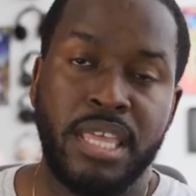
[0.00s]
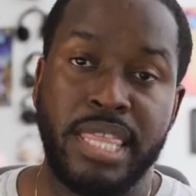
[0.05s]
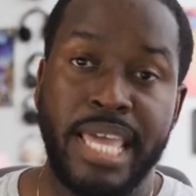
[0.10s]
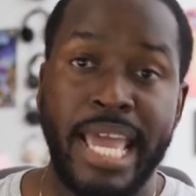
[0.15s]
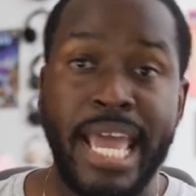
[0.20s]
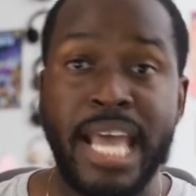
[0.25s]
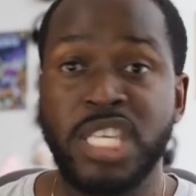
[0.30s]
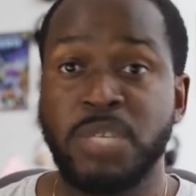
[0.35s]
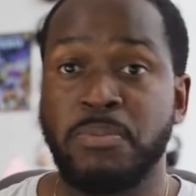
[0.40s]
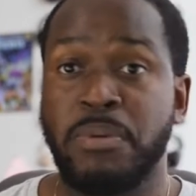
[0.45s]

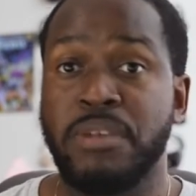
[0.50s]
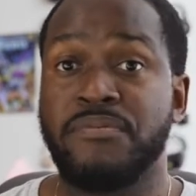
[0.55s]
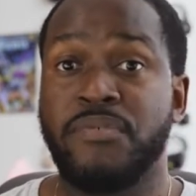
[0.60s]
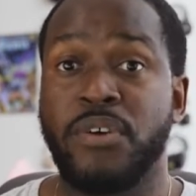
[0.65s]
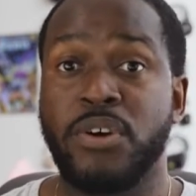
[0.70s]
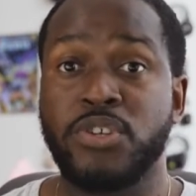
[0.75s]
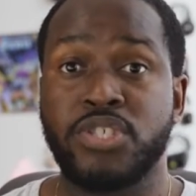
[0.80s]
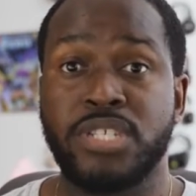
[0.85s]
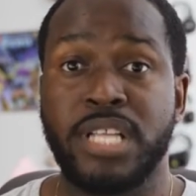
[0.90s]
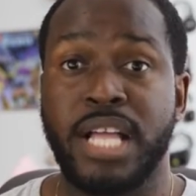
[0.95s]
The S Pen
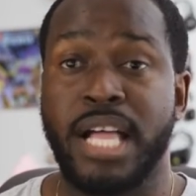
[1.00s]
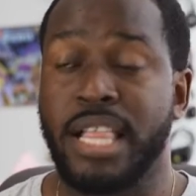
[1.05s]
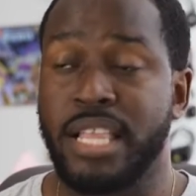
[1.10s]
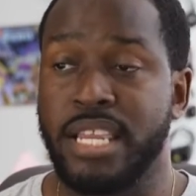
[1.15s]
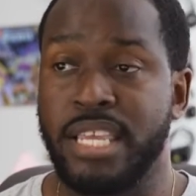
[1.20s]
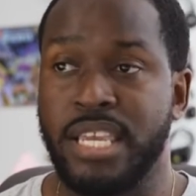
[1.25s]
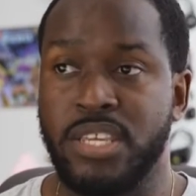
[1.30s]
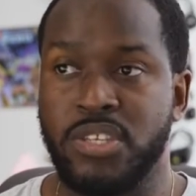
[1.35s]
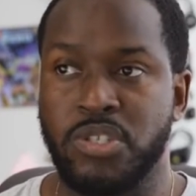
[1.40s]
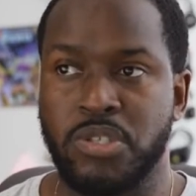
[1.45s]

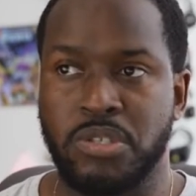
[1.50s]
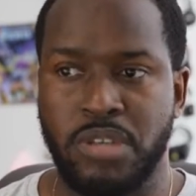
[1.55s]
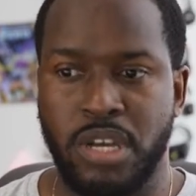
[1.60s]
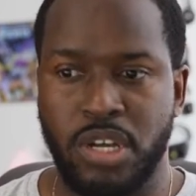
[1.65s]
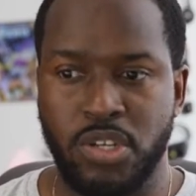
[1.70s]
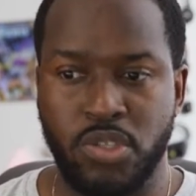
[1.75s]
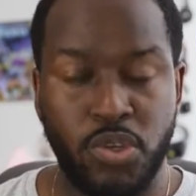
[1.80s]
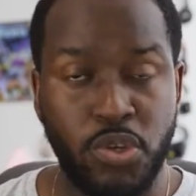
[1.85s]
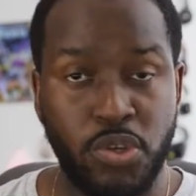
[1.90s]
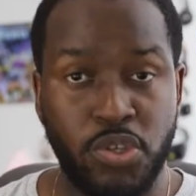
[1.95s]
functionality is
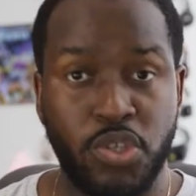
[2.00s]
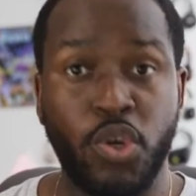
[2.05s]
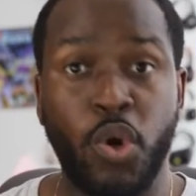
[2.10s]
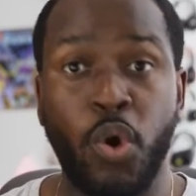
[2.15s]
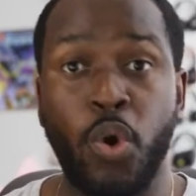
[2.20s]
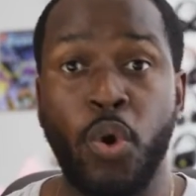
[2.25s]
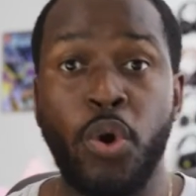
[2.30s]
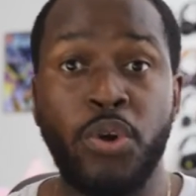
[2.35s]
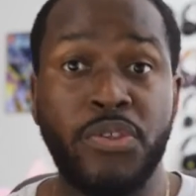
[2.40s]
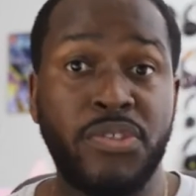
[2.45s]
uh, to its
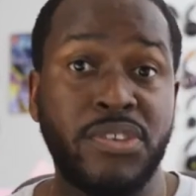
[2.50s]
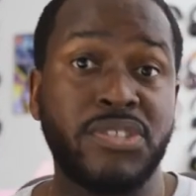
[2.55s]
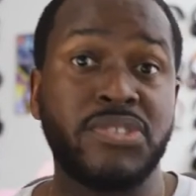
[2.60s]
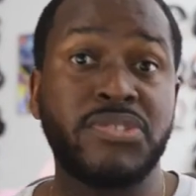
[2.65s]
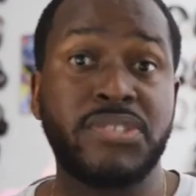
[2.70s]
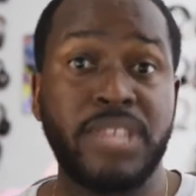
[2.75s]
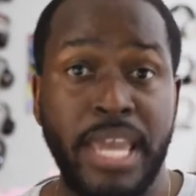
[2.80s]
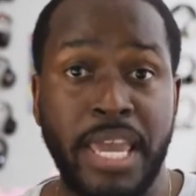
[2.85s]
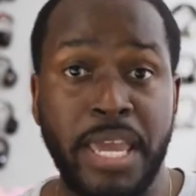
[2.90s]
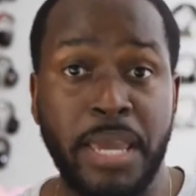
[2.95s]
core the
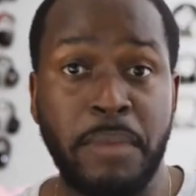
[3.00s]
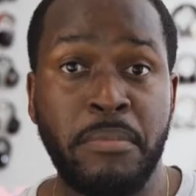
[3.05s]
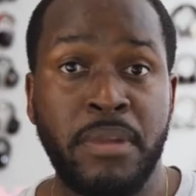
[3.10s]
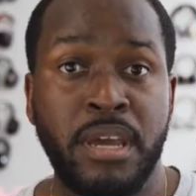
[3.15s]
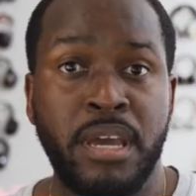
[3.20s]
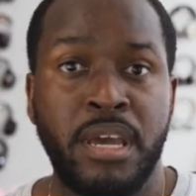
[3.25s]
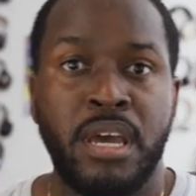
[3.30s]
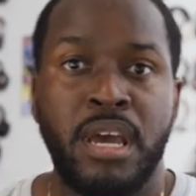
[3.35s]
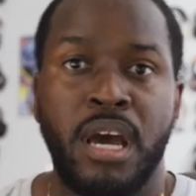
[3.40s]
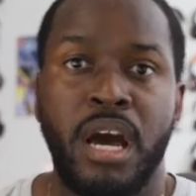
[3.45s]

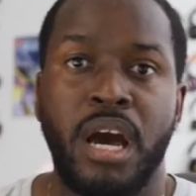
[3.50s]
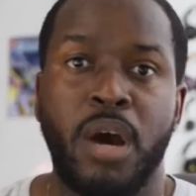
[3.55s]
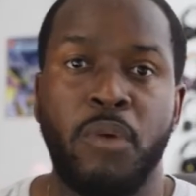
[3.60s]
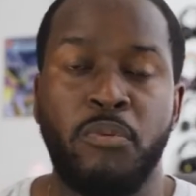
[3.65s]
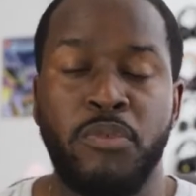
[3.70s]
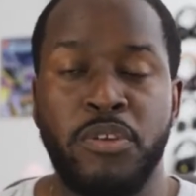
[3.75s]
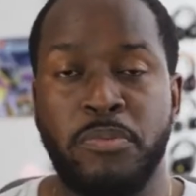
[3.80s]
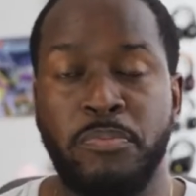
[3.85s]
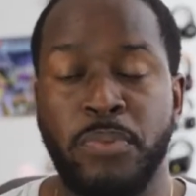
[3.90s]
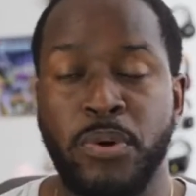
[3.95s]
same
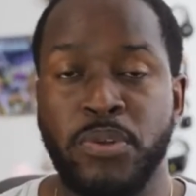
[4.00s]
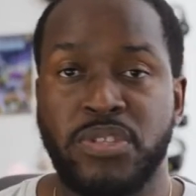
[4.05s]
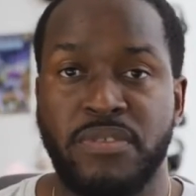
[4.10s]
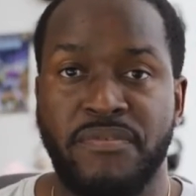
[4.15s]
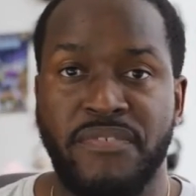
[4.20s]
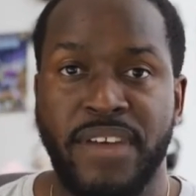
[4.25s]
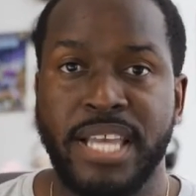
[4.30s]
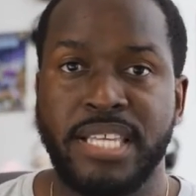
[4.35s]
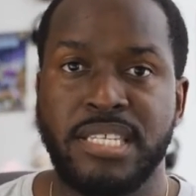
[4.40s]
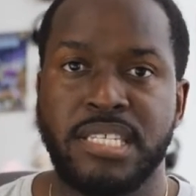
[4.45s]
uh, with both
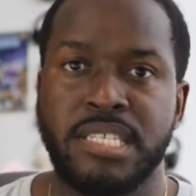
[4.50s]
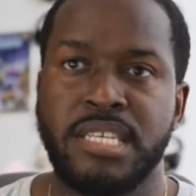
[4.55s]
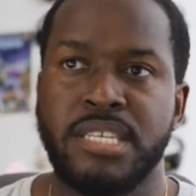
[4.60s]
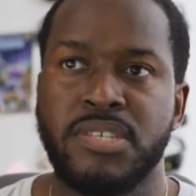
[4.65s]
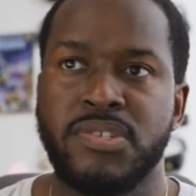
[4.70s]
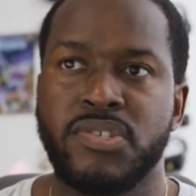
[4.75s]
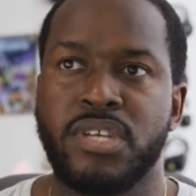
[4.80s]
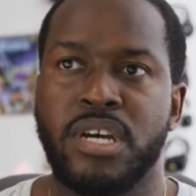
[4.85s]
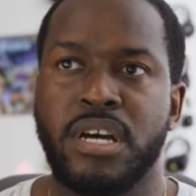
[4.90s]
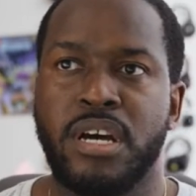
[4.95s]

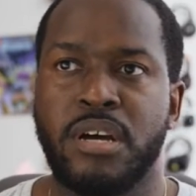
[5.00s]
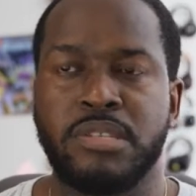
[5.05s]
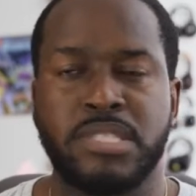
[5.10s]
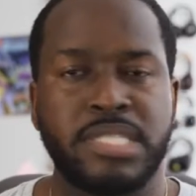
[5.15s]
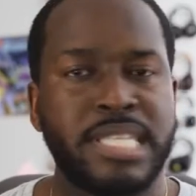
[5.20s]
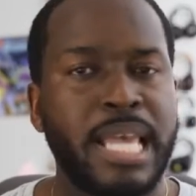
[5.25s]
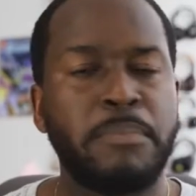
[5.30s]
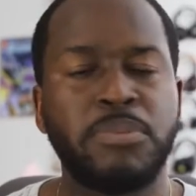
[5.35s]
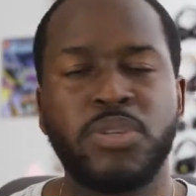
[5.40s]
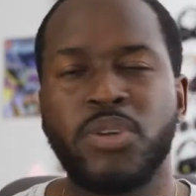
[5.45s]
devices. Uh,
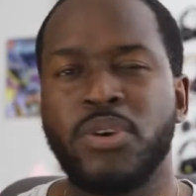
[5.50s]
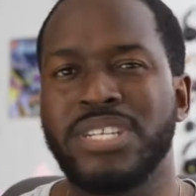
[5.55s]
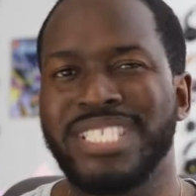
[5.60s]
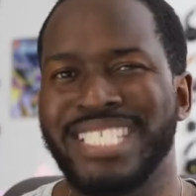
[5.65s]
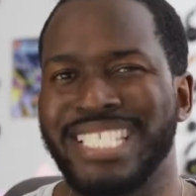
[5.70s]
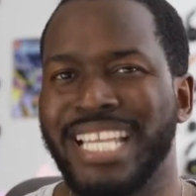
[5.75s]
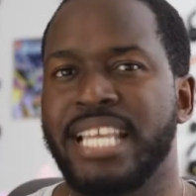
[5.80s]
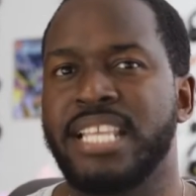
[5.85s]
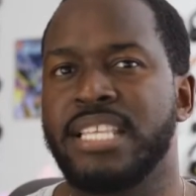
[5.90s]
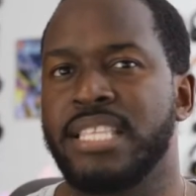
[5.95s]
Samsung
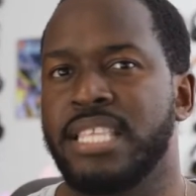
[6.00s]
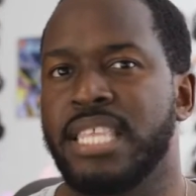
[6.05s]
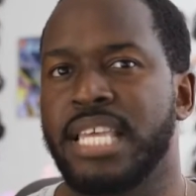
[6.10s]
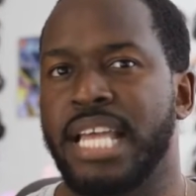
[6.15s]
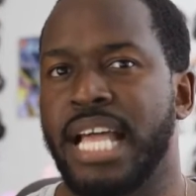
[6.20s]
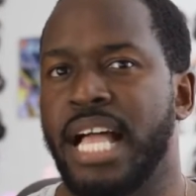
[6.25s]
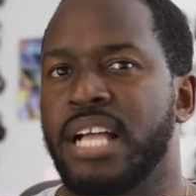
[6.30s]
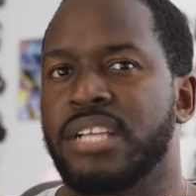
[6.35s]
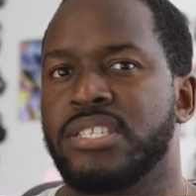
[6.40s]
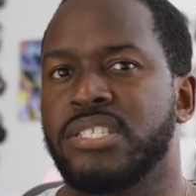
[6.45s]
stated that
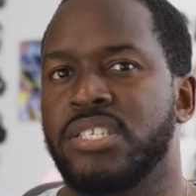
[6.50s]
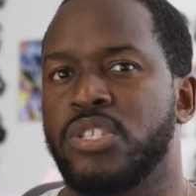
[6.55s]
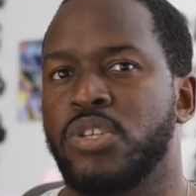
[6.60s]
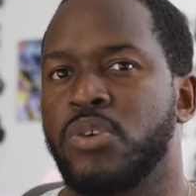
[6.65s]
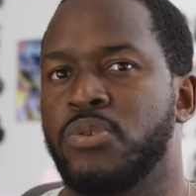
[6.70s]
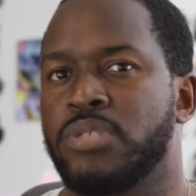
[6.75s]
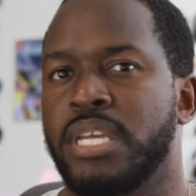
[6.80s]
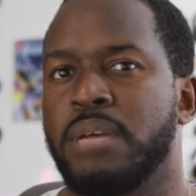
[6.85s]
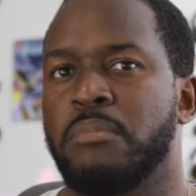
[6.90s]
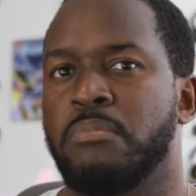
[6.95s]
the Galaxy
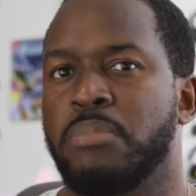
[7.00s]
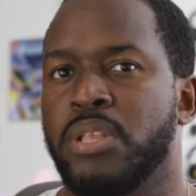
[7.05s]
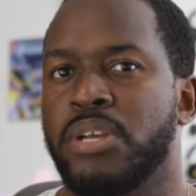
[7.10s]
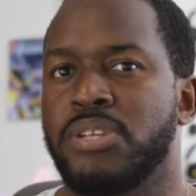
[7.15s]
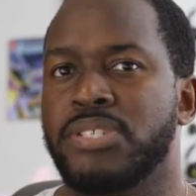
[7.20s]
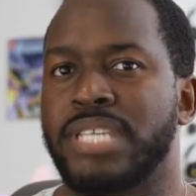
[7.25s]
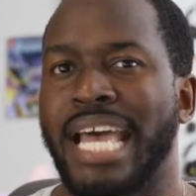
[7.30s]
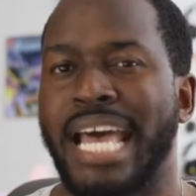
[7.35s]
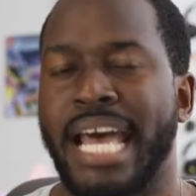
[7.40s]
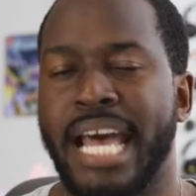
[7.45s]
Note 10
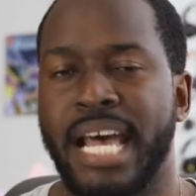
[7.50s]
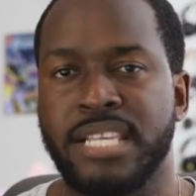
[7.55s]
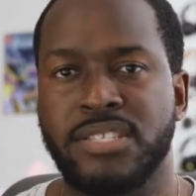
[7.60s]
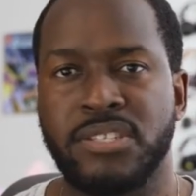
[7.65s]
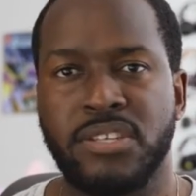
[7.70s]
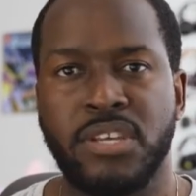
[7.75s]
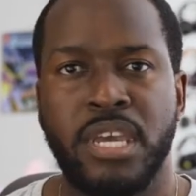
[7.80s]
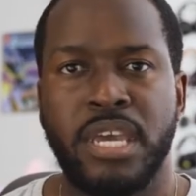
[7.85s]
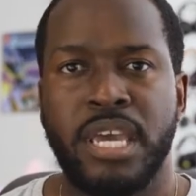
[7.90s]
Plus has